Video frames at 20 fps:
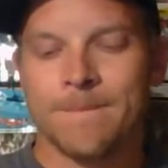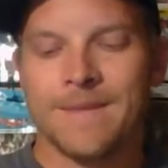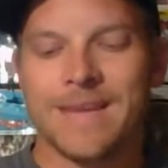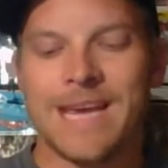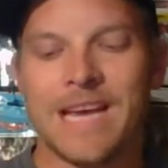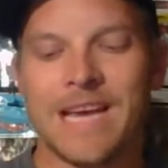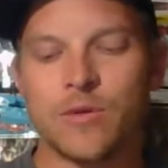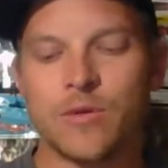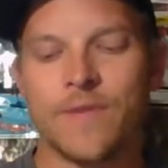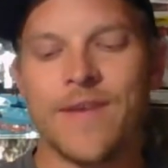
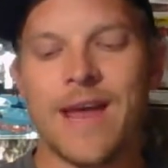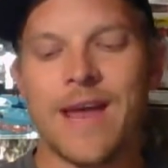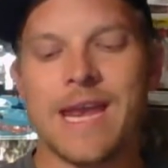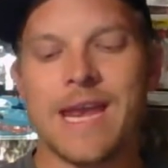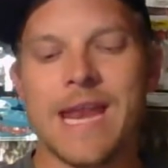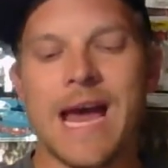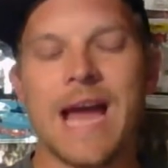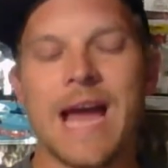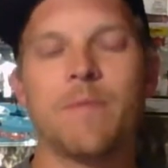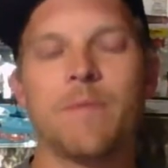Guys, we've got
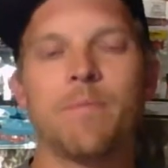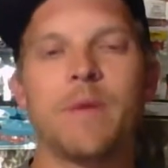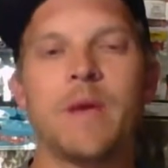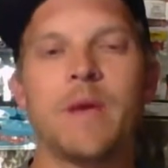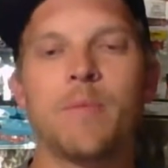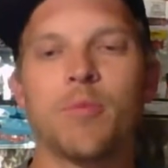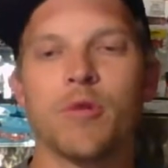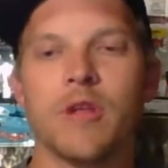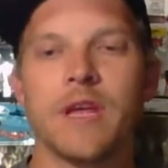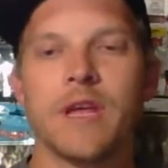nine
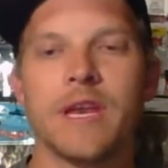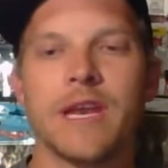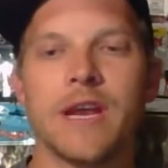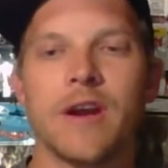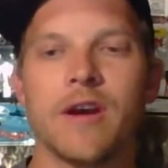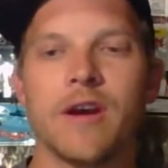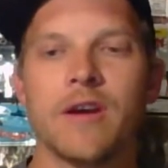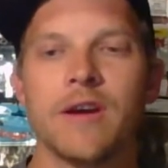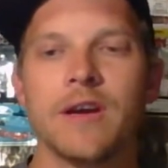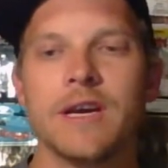people in
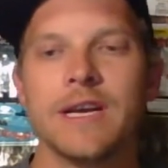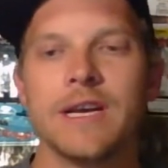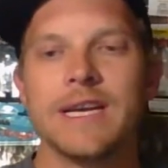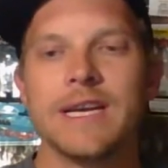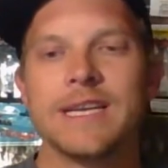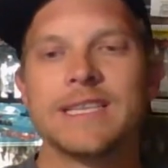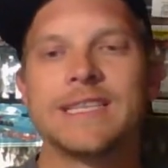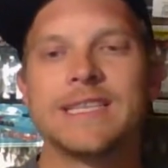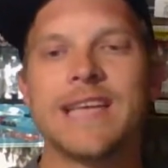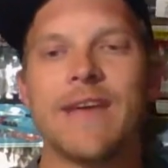here.
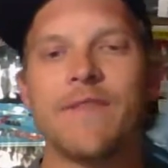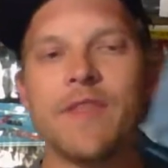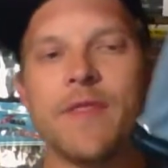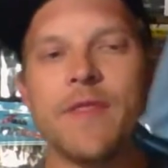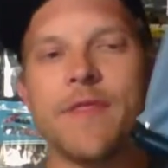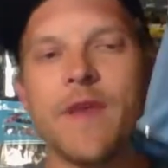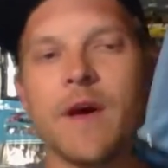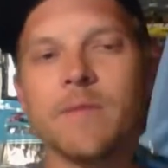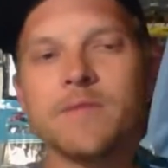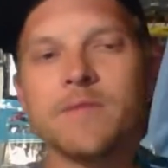Seven
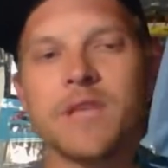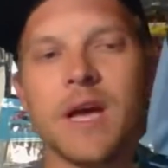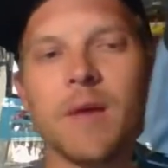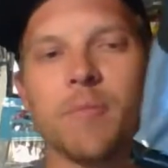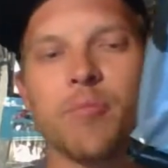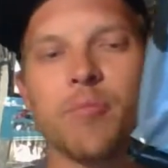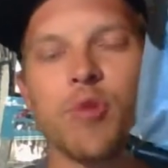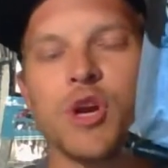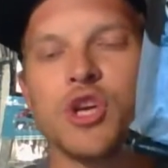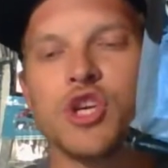thumbs
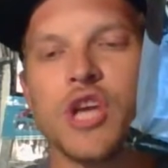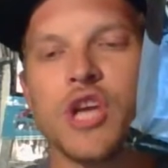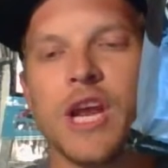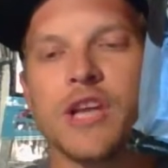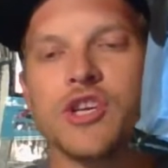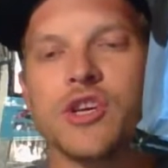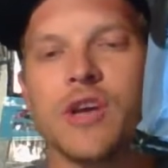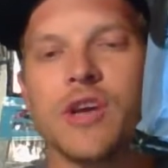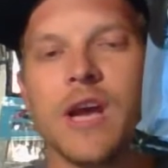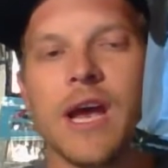up.
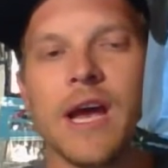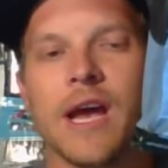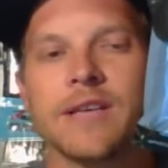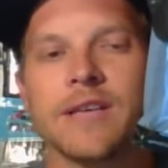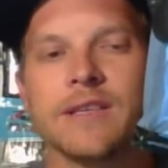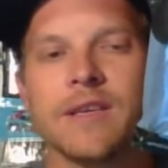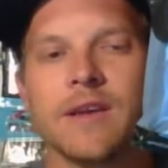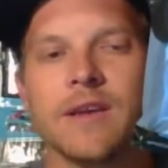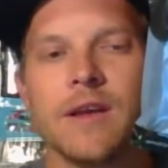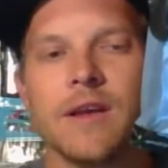Appreciate you guys.
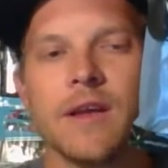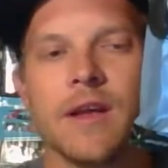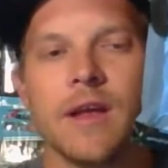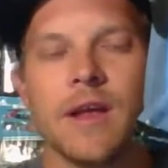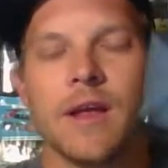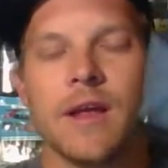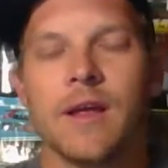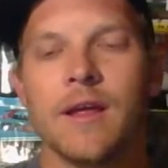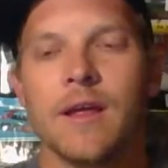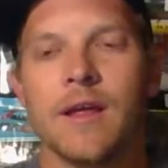
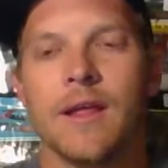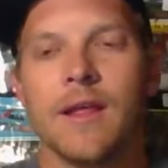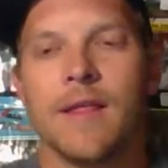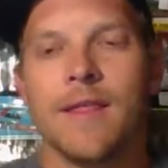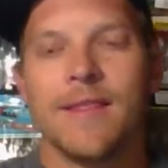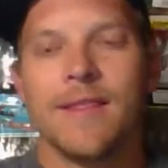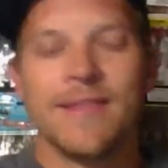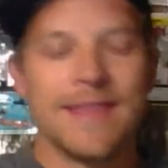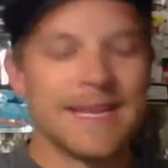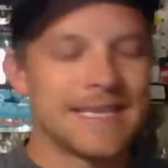
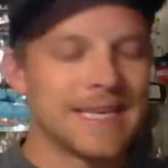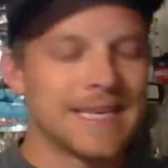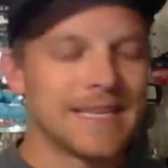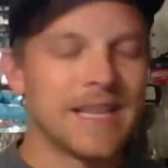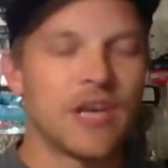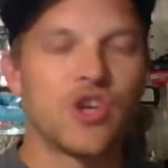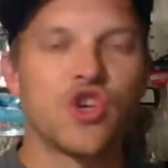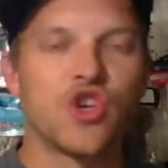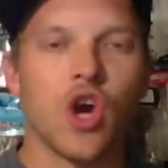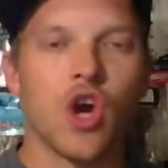This is
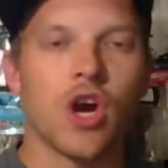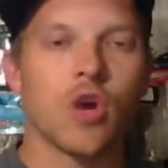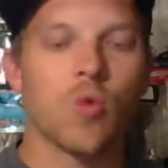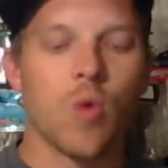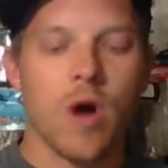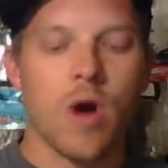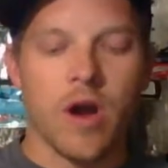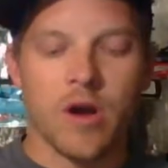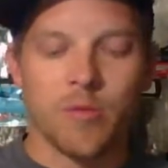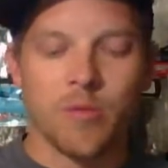the dark
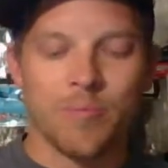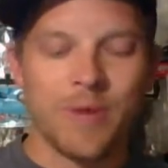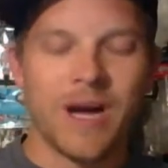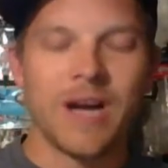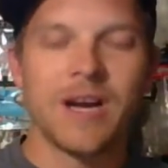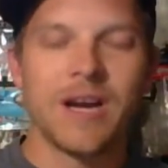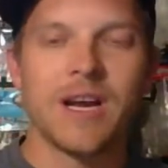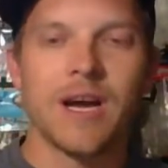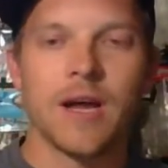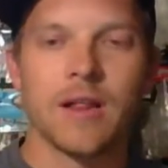water
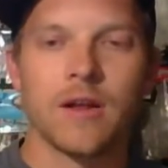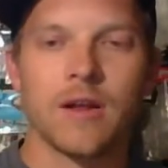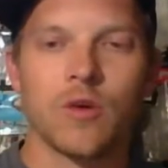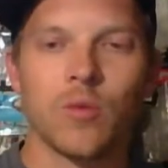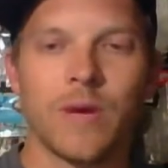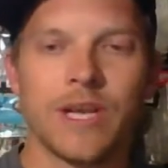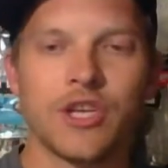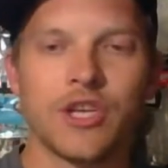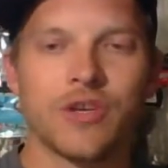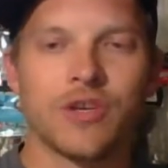bug color,
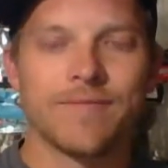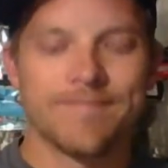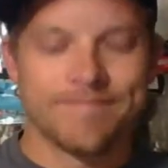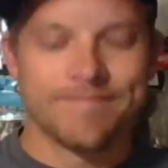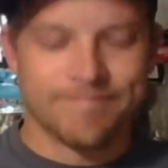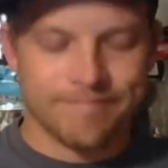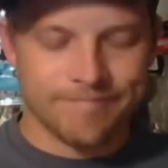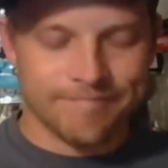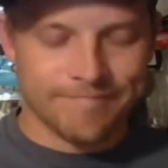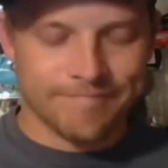which
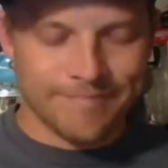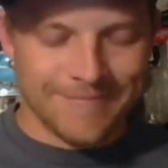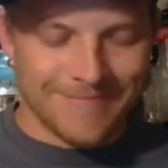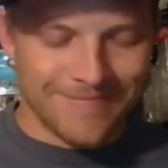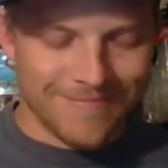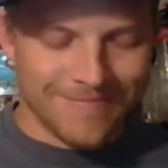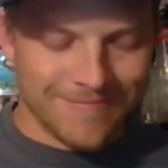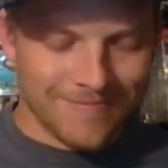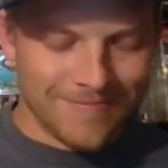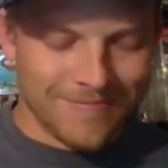
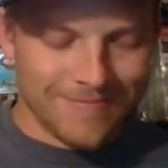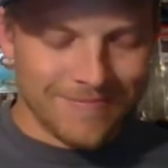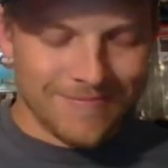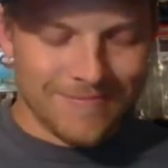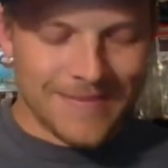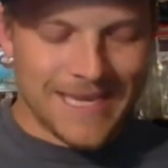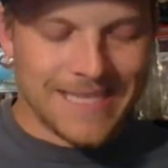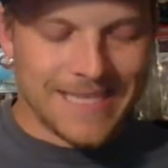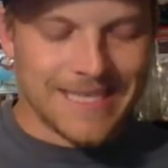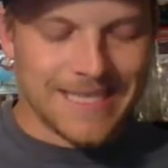
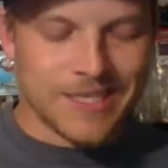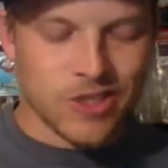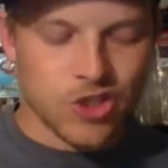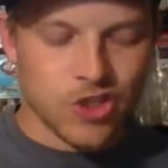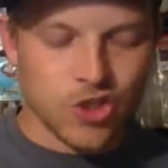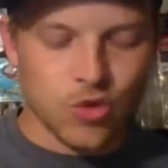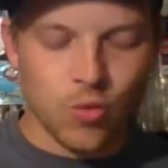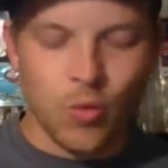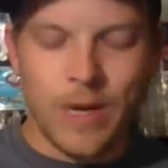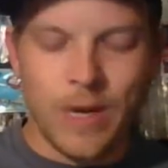is a
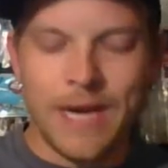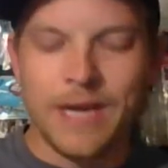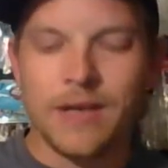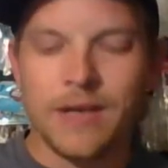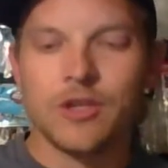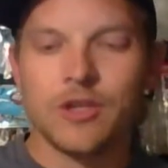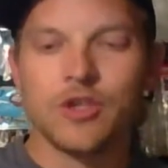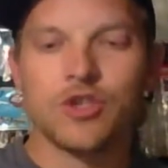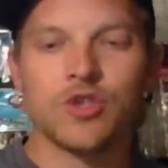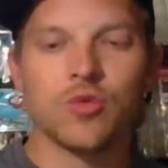sweet,
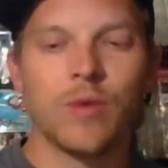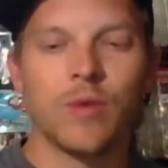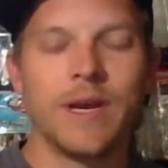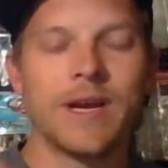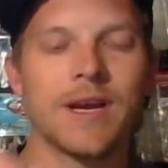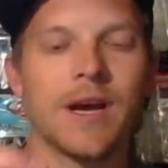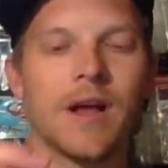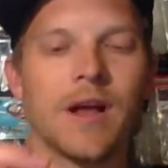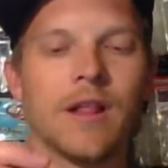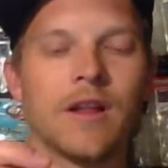sweet
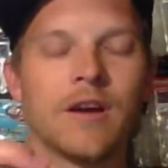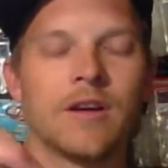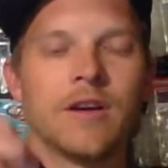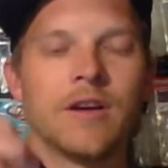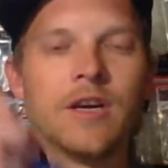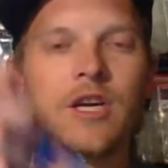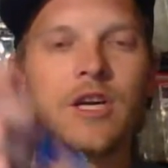color.